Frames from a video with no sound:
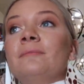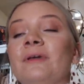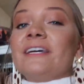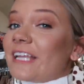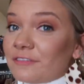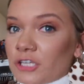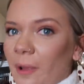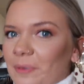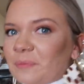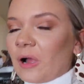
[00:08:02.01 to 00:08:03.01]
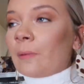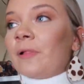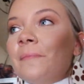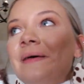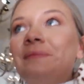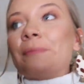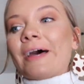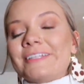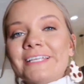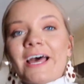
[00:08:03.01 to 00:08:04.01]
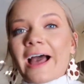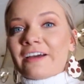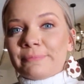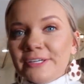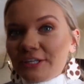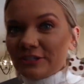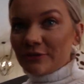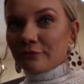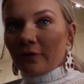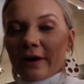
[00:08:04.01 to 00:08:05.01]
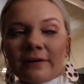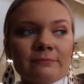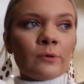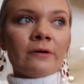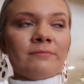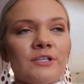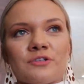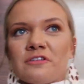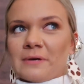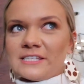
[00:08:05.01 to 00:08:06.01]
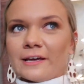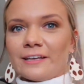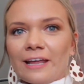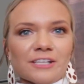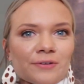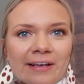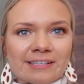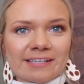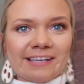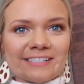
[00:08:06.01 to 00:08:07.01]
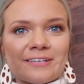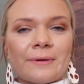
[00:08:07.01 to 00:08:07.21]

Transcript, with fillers: because I have a shopping problem, but I've been good so far. Well, it's only my second day, so I guess I can't say